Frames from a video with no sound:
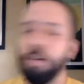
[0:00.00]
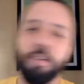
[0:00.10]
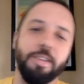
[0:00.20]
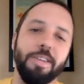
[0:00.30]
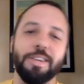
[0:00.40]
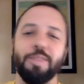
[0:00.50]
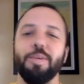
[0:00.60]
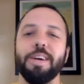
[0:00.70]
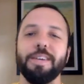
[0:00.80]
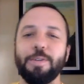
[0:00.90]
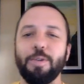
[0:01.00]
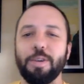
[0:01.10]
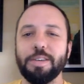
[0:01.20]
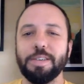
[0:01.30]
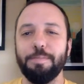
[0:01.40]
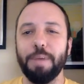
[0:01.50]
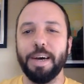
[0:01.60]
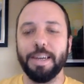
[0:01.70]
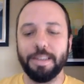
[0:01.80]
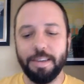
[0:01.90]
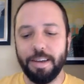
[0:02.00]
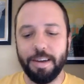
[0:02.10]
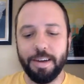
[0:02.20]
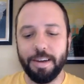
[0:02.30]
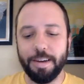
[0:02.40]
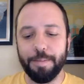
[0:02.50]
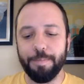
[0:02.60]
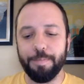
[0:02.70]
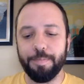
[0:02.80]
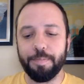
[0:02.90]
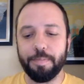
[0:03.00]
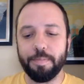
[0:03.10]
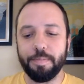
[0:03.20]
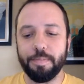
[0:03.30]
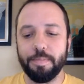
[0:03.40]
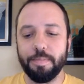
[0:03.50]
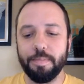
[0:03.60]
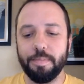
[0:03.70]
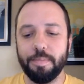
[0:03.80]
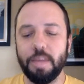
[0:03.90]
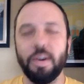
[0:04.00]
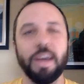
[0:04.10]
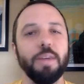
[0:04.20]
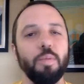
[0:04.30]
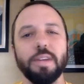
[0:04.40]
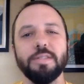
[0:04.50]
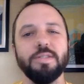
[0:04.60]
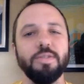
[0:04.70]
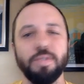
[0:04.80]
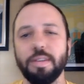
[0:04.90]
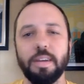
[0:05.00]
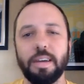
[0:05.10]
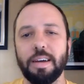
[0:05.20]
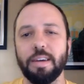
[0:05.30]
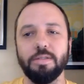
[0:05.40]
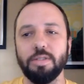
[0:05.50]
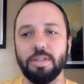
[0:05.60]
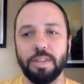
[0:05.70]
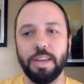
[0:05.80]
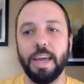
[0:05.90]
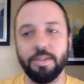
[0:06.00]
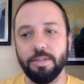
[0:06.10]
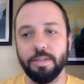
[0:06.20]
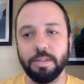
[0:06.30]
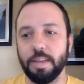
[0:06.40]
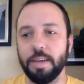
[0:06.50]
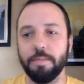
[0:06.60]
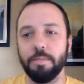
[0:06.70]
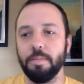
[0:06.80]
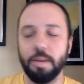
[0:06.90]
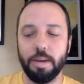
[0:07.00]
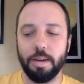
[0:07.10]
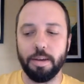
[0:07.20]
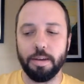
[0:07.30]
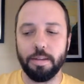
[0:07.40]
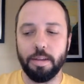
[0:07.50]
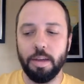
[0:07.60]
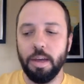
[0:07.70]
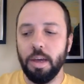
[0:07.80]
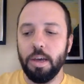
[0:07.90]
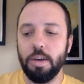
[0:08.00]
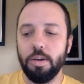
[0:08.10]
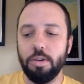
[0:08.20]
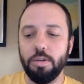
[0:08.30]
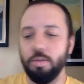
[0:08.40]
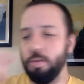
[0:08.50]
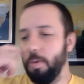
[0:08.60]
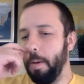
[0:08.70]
along the way, of course, but I had one student who took the national exam who,